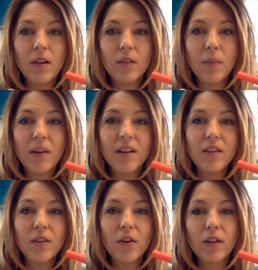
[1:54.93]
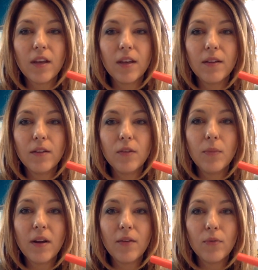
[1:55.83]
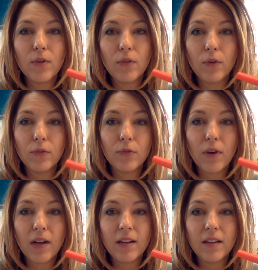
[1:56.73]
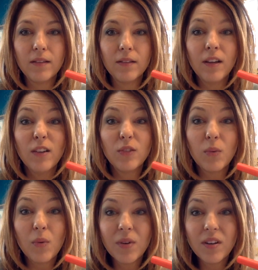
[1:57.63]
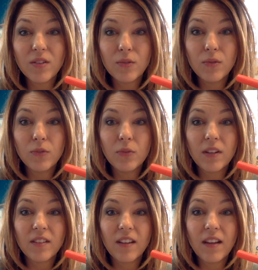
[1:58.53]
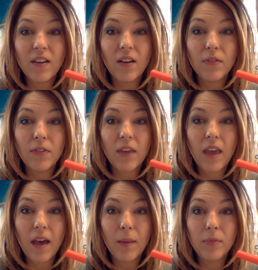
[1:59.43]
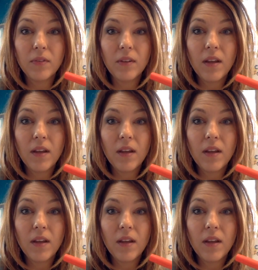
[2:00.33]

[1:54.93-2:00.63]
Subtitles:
Depending on your art kit, you might have one of those varieties. So what we're going to do is we're going to take off the caps,